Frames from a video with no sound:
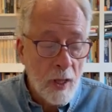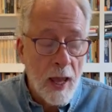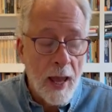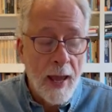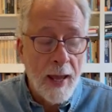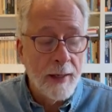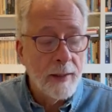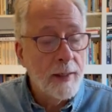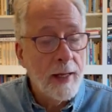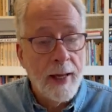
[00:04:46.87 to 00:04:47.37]

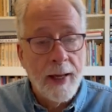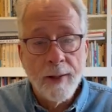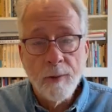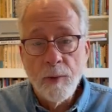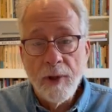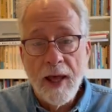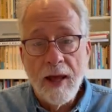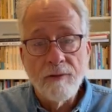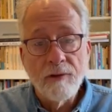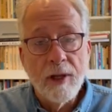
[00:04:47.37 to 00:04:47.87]
and and
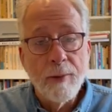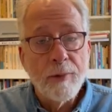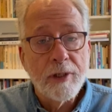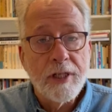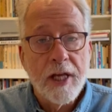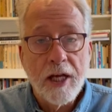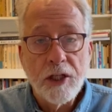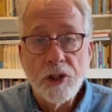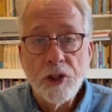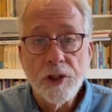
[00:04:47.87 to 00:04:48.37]
we have
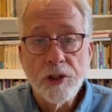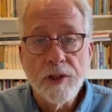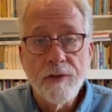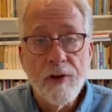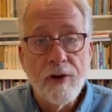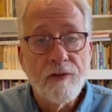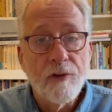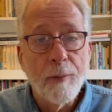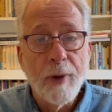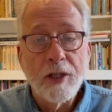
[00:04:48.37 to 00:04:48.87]
limitations of
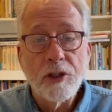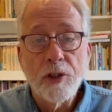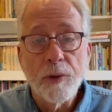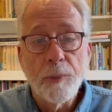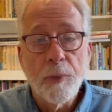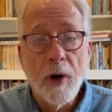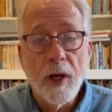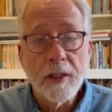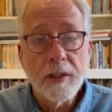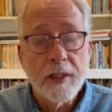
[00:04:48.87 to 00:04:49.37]
information
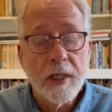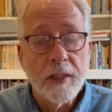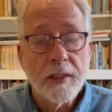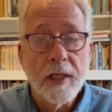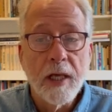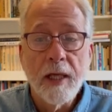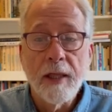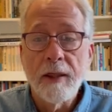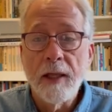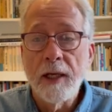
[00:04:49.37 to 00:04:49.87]

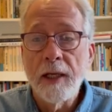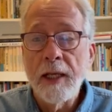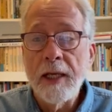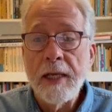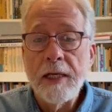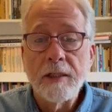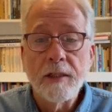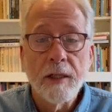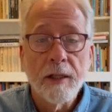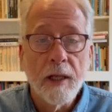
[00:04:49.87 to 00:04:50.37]
processing that
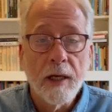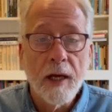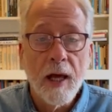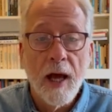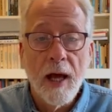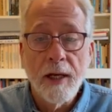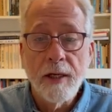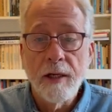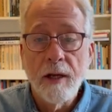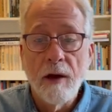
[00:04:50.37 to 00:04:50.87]
lead to the
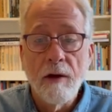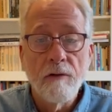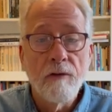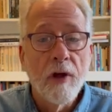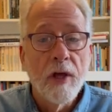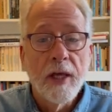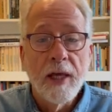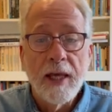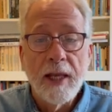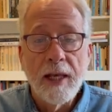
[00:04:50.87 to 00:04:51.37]
kind of
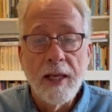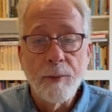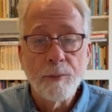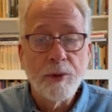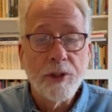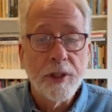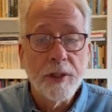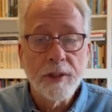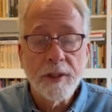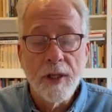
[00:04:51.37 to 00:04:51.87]

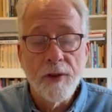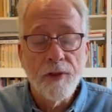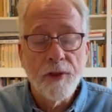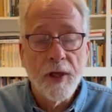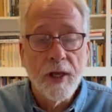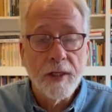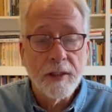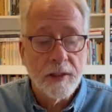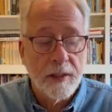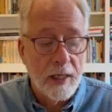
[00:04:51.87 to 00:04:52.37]
ellipsis and
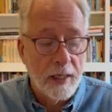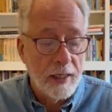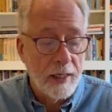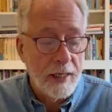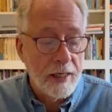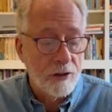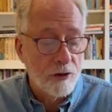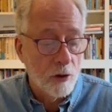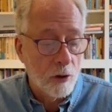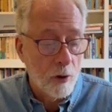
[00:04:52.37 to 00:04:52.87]
things that
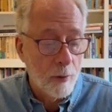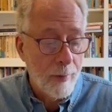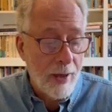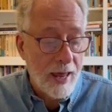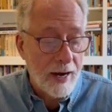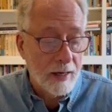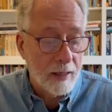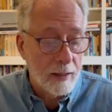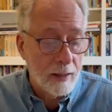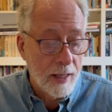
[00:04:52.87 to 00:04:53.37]
lead to
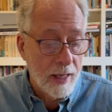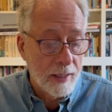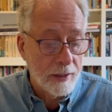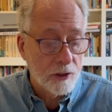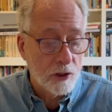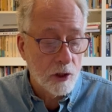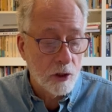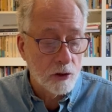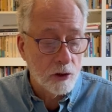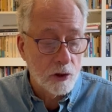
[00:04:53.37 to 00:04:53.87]

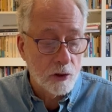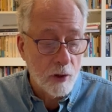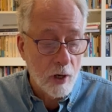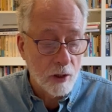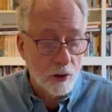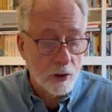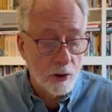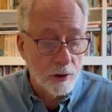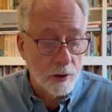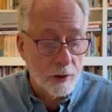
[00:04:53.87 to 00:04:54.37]
grammaticalized
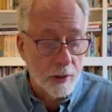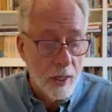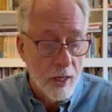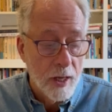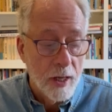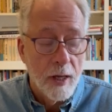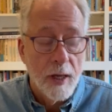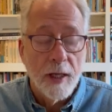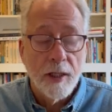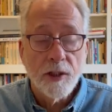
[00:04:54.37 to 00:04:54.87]
constructions.
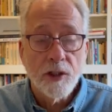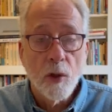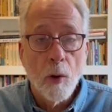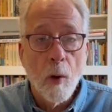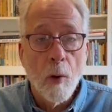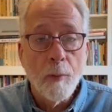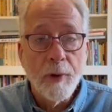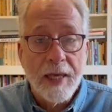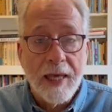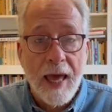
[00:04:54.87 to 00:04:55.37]
And so
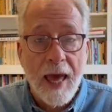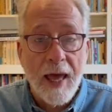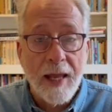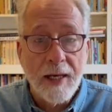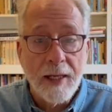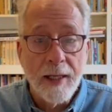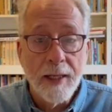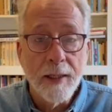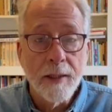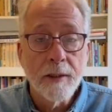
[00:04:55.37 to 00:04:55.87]
what we
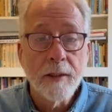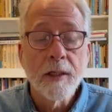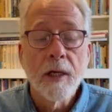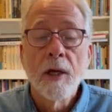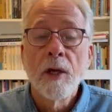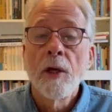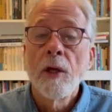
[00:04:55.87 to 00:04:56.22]
get is